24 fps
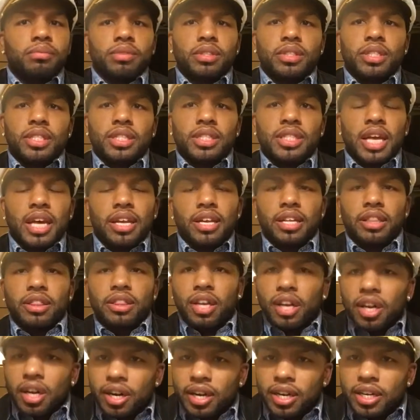This, that, and the
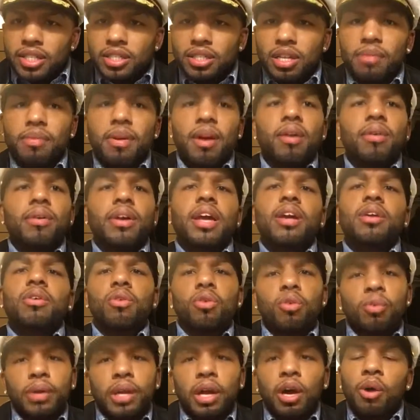third. So I'm like, okay,
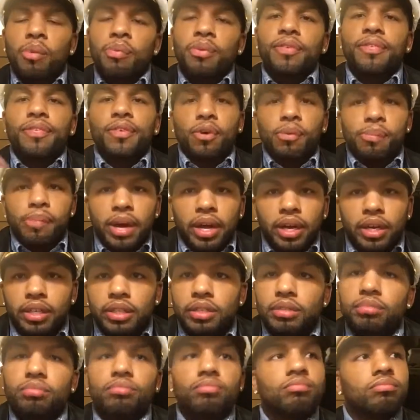cool, but I hope you feel better.